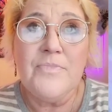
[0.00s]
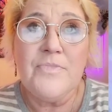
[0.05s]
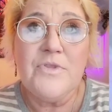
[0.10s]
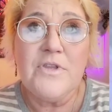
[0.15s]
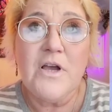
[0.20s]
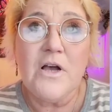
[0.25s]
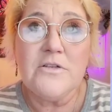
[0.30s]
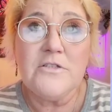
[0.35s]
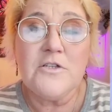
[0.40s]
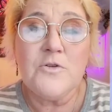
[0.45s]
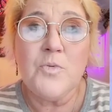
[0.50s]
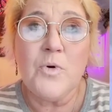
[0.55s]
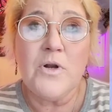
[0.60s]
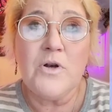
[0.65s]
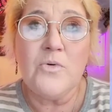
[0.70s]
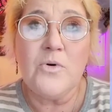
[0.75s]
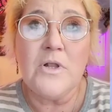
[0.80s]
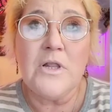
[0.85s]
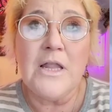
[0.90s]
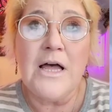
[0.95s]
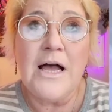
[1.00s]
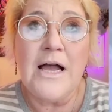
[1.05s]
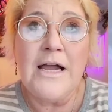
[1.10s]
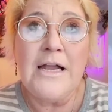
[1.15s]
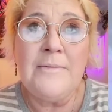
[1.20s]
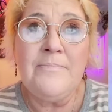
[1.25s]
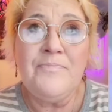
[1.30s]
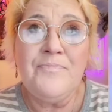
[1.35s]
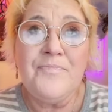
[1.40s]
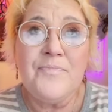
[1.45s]
Tells us where to
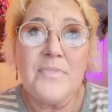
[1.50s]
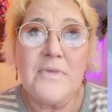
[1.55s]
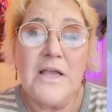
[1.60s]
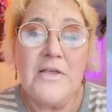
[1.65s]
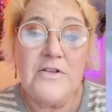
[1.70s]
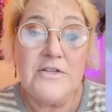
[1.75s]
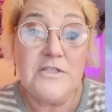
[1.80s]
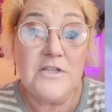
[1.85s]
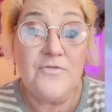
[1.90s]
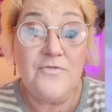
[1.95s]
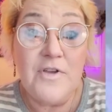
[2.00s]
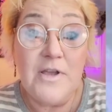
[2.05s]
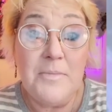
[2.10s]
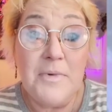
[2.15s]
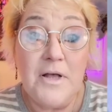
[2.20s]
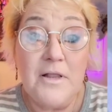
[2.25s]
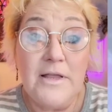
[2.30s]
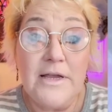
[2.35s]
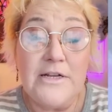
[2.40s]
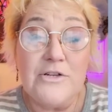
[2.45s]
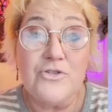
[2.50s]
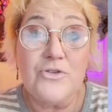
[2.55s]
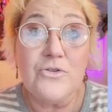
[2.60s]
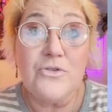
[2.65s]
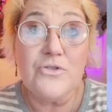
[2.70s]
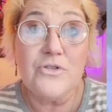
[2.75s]
align. And this is a female angel,